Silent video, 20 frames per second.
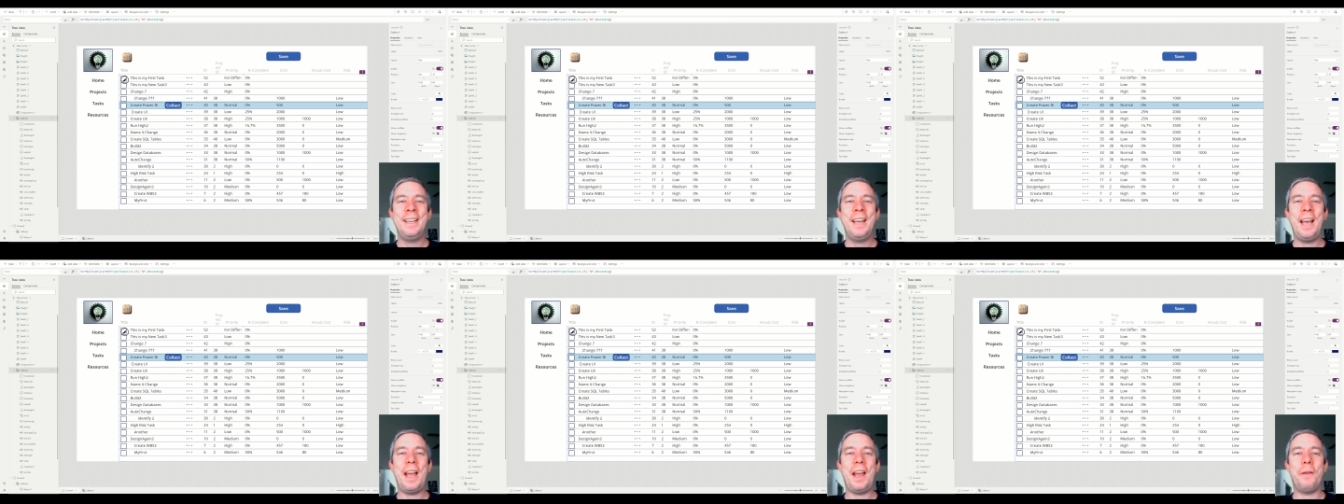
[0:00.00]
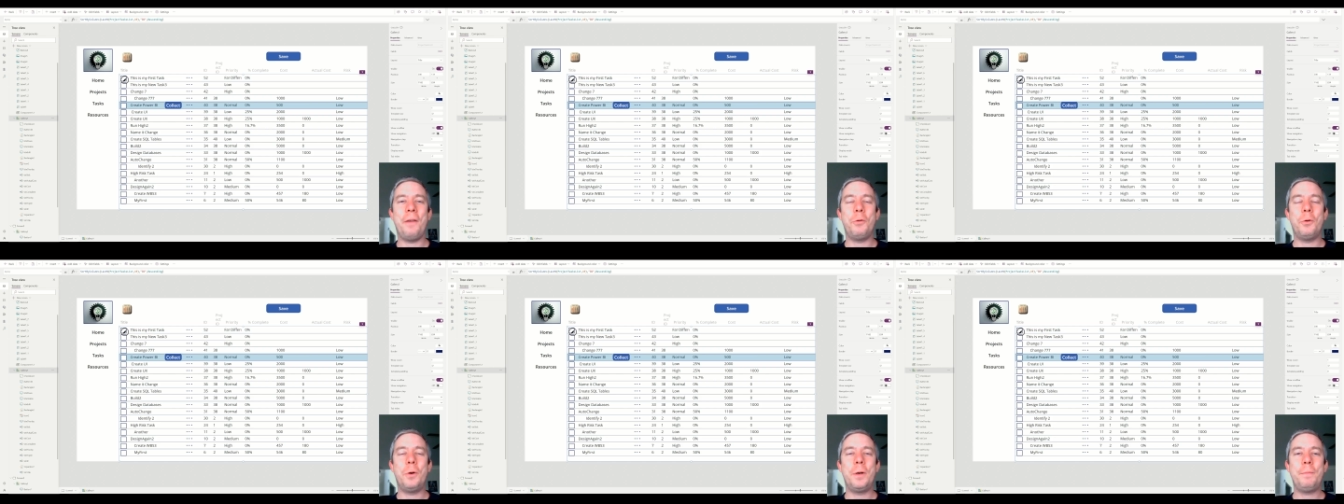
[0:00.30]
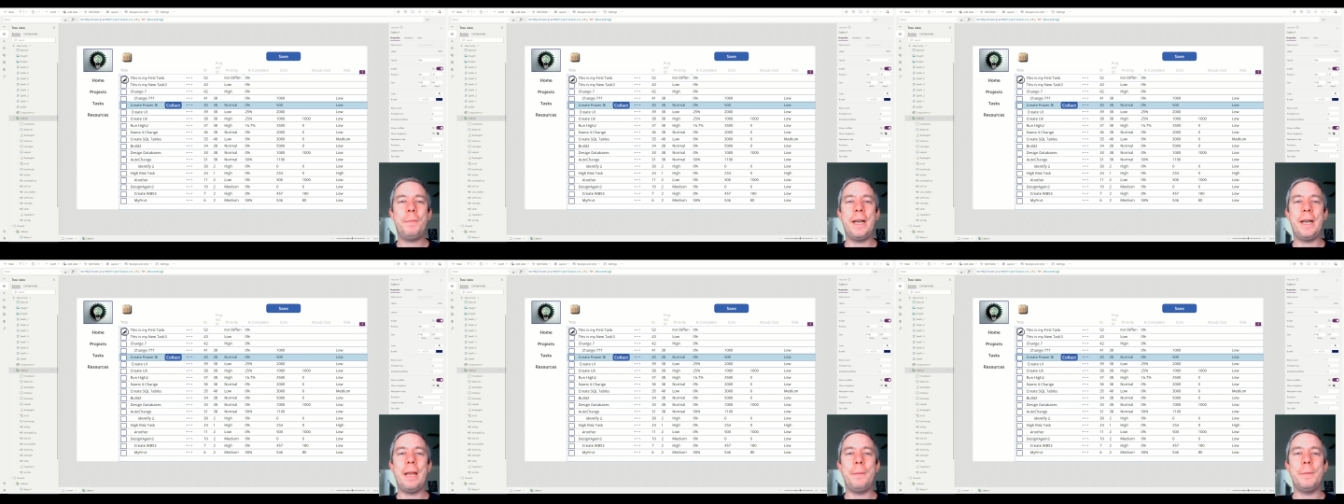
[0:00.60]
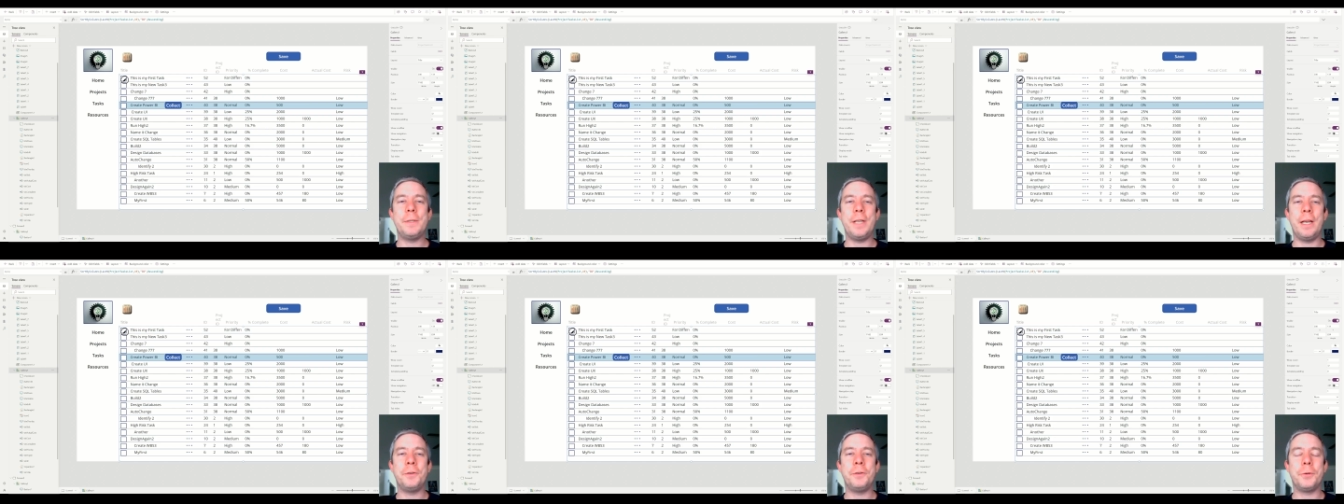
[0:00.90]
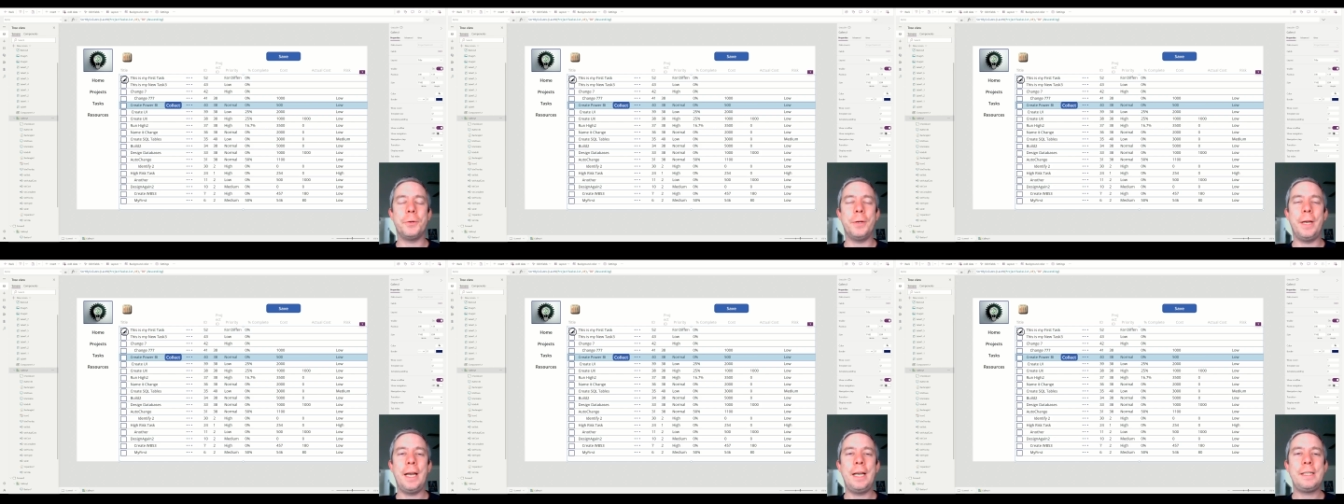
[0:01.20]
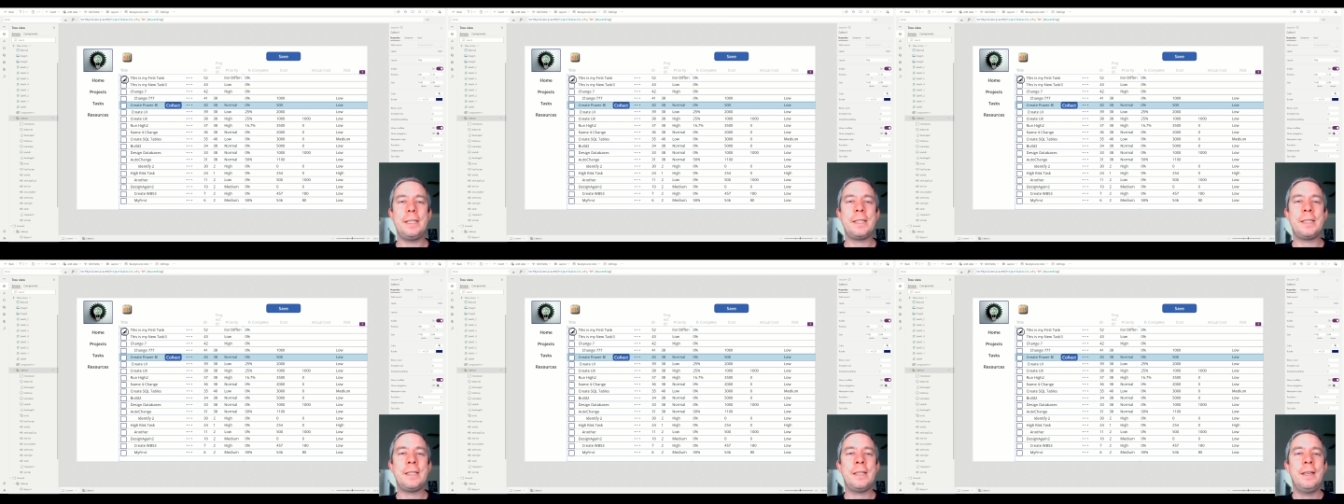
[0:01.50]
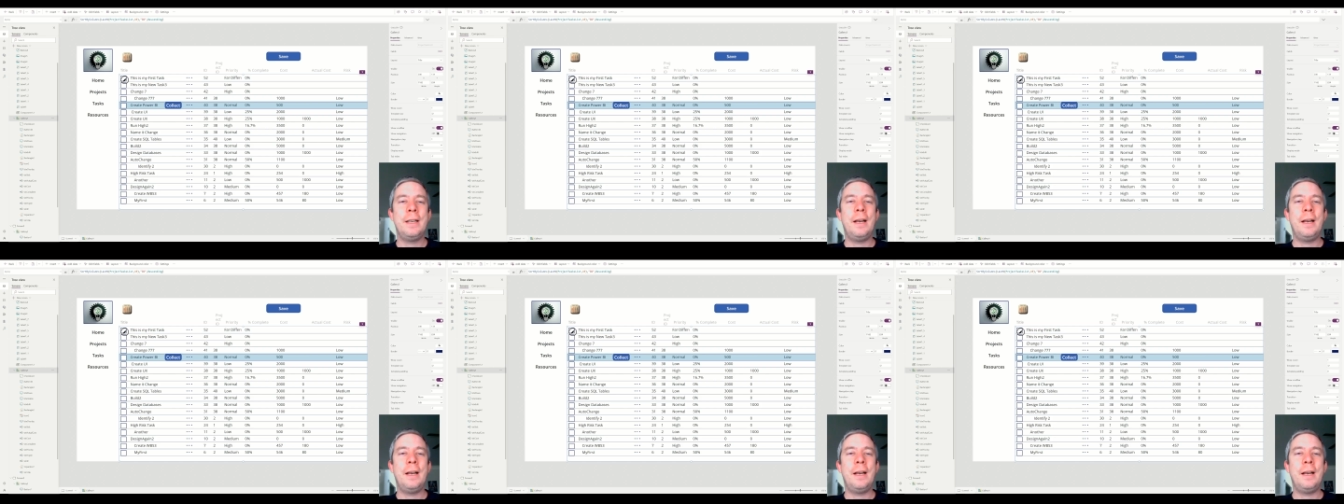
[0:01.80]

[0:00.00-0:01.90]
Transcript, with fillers: Hey everyone, my name is Andrew Hess.